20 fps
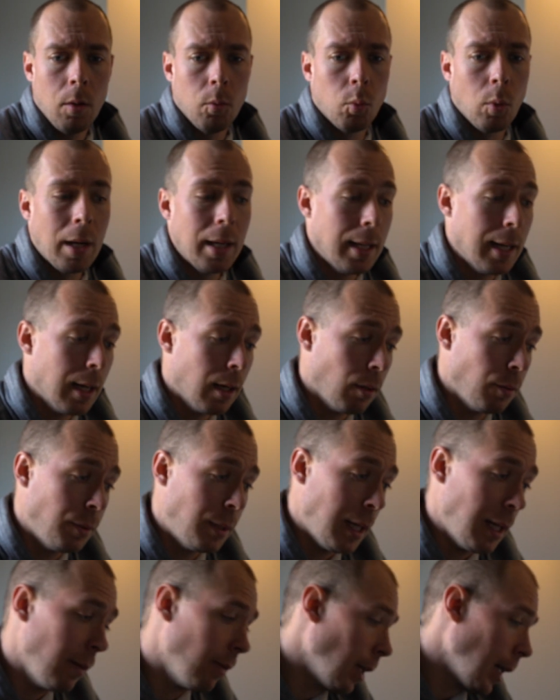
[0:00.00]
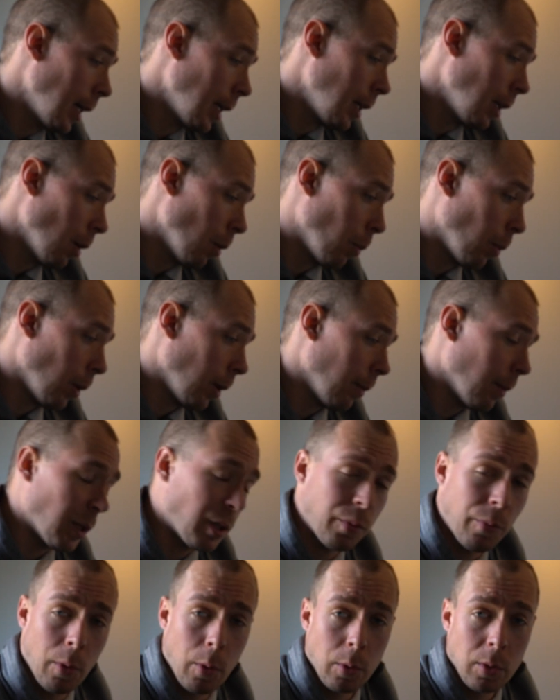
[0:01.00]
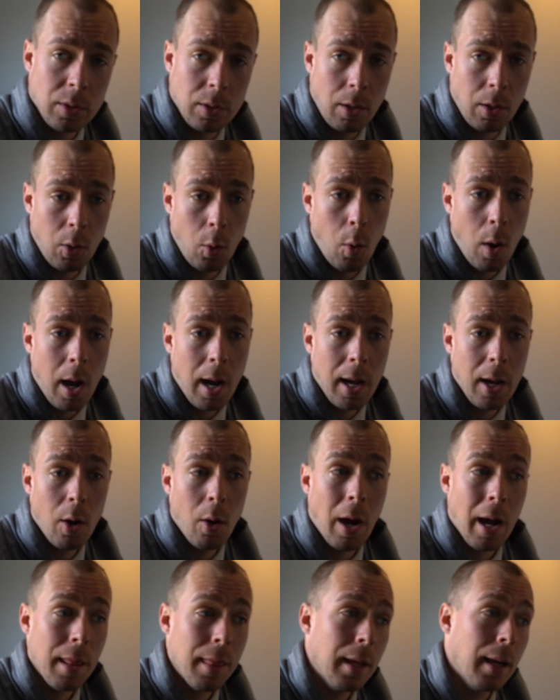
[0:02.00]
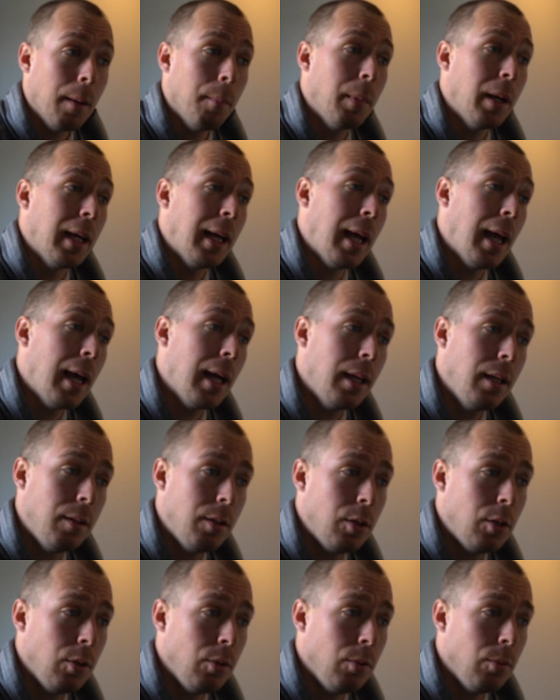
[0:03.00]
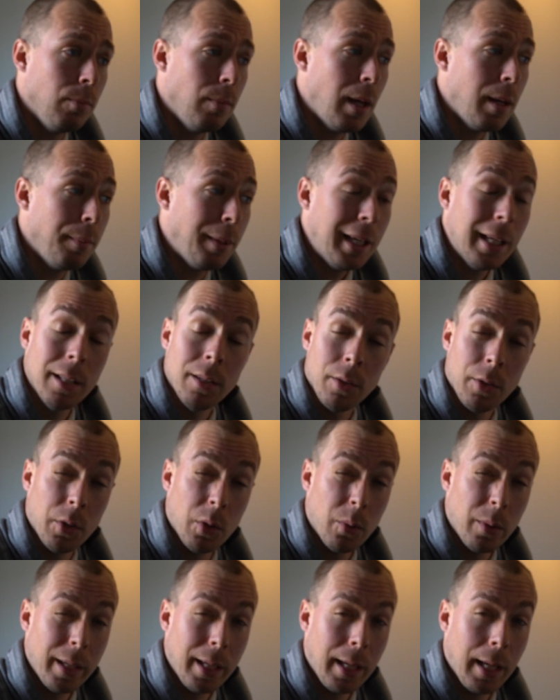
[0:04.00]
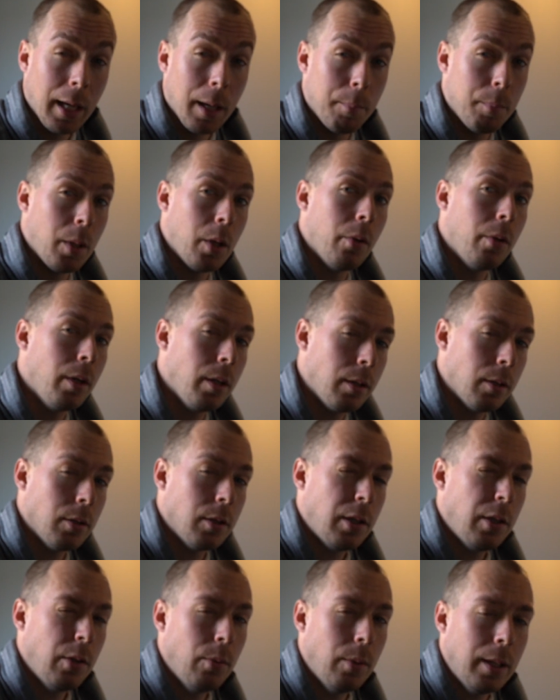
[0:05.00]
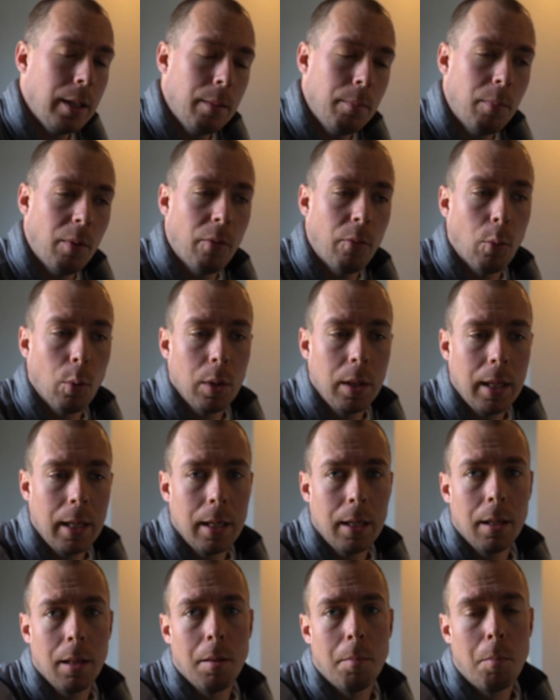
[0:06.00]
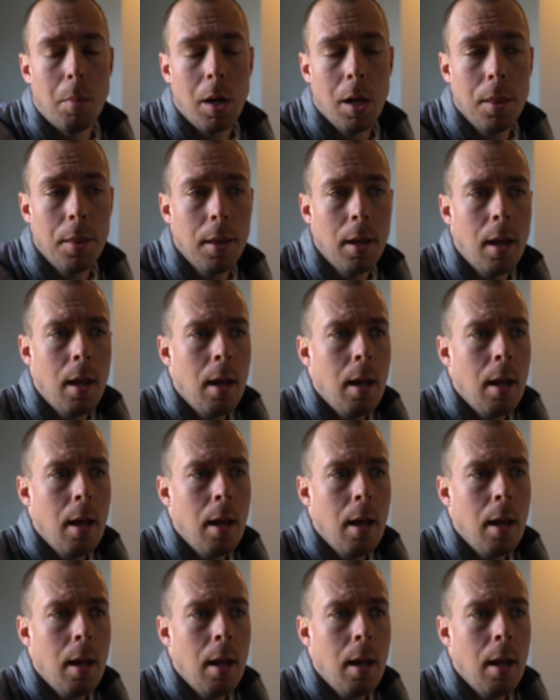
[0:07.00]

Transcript: Right now, Dave and Andy are pretty much focused on Ohio. I think I'm going to head to maybe Illinois and get a bow hunt or two in before the end of the month.